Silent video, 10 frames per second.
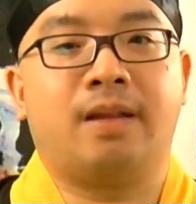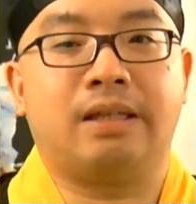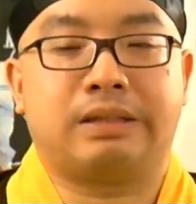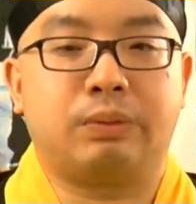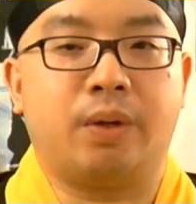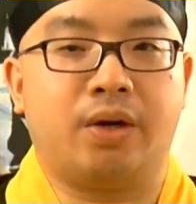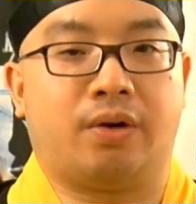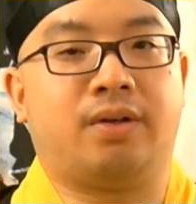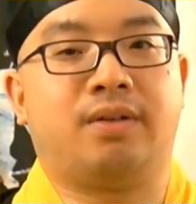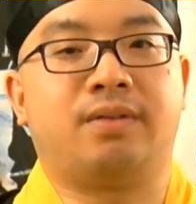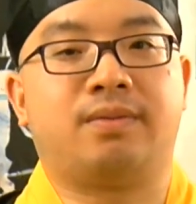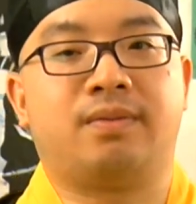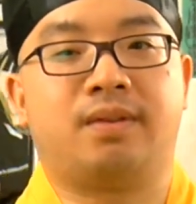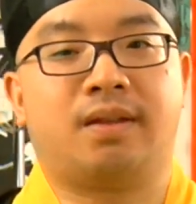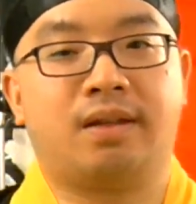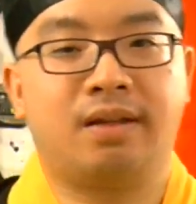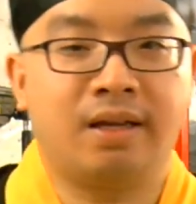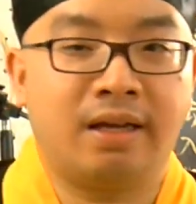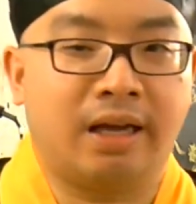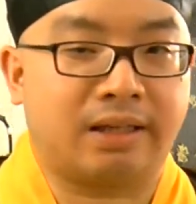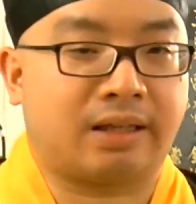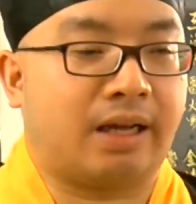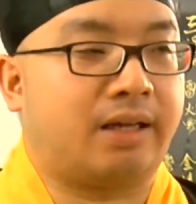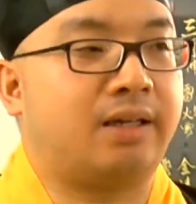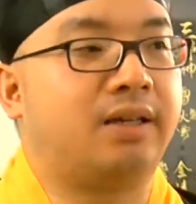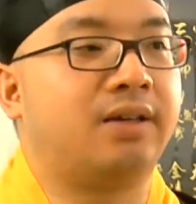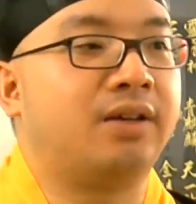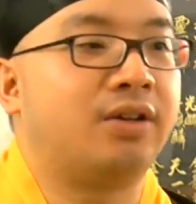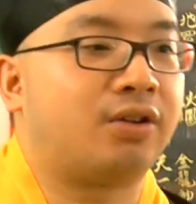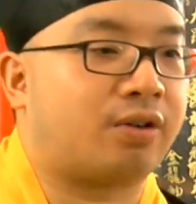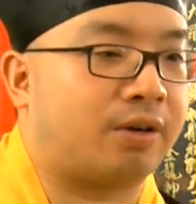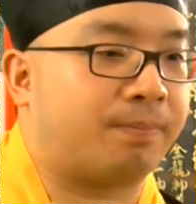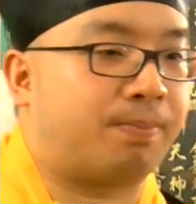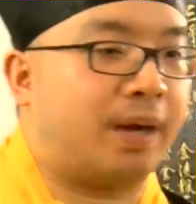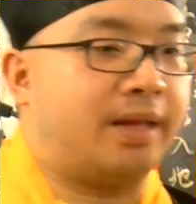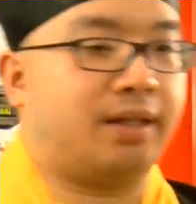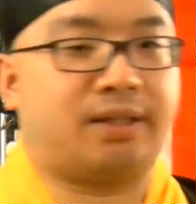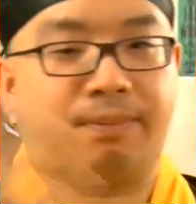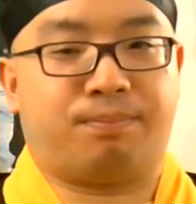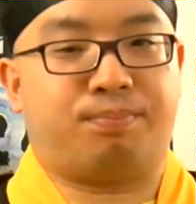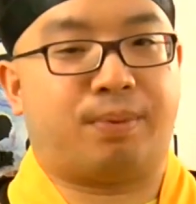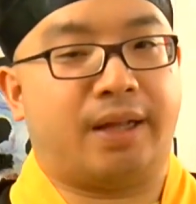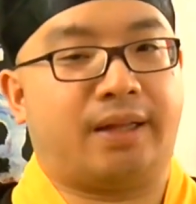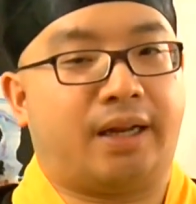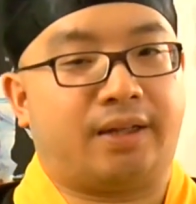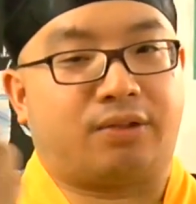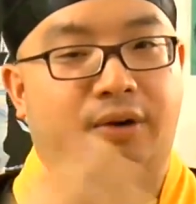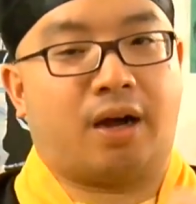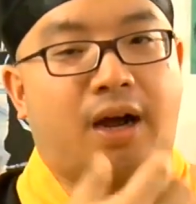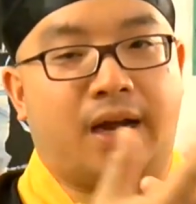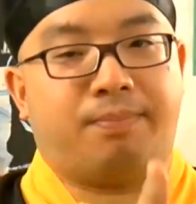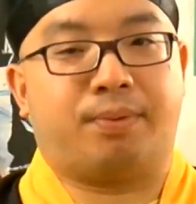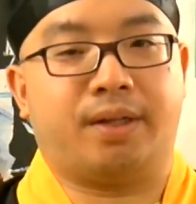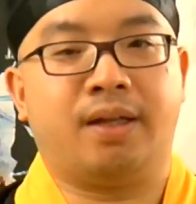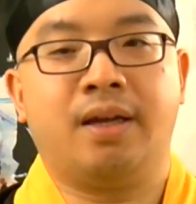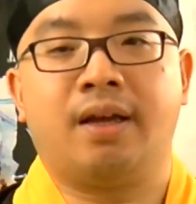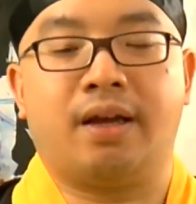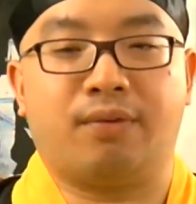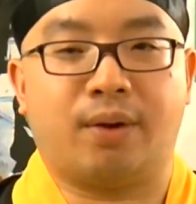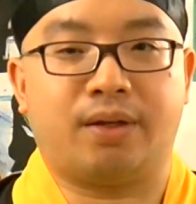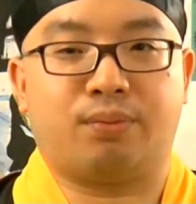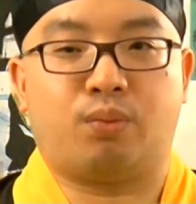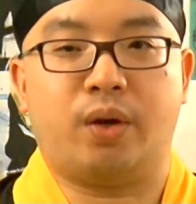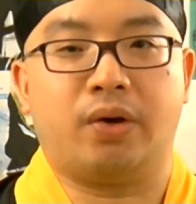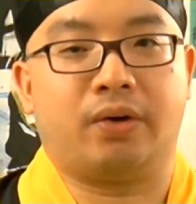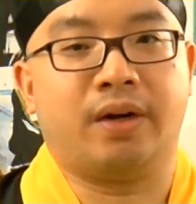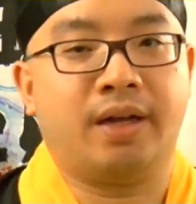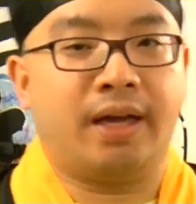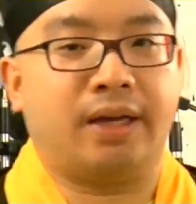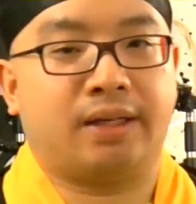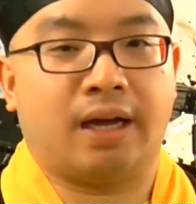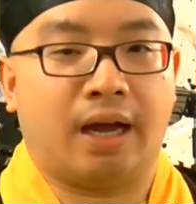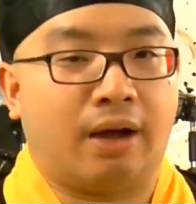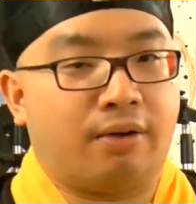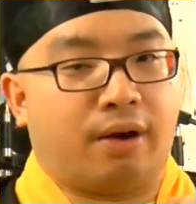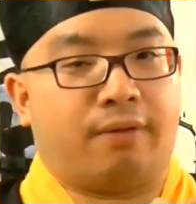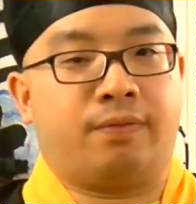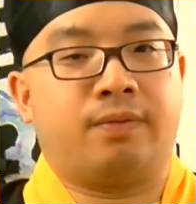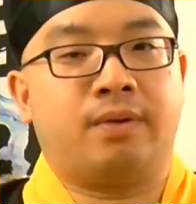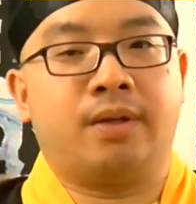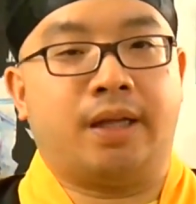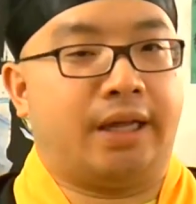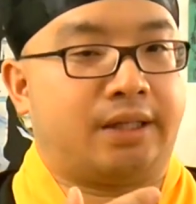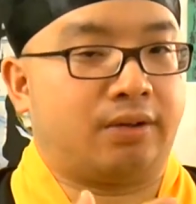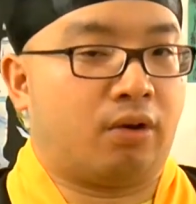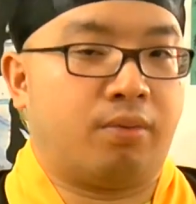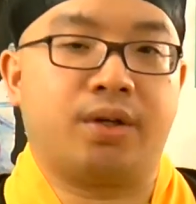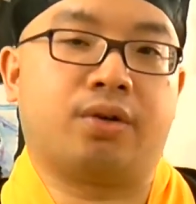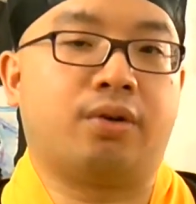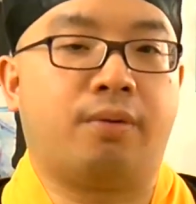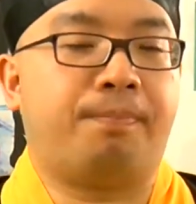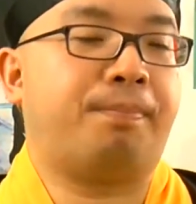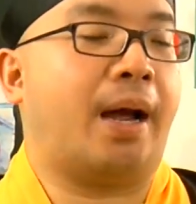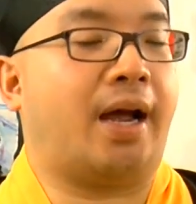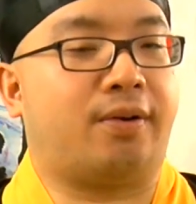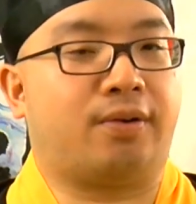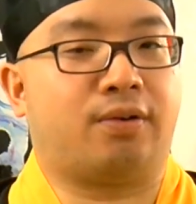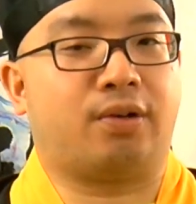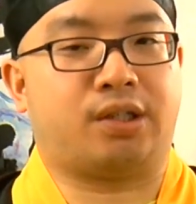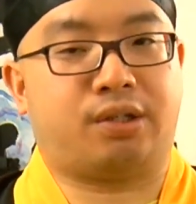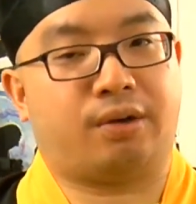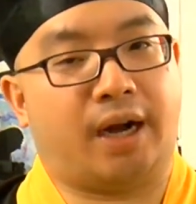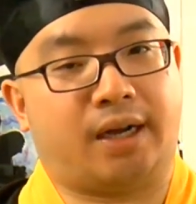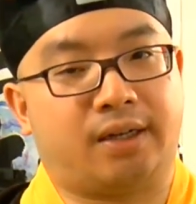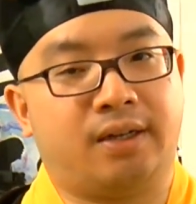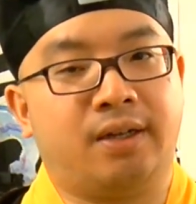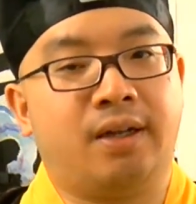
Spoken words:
It's weird. It's like you try to blend this and blend that and do a hybrid. It went weird. It's out of its original pattern or track.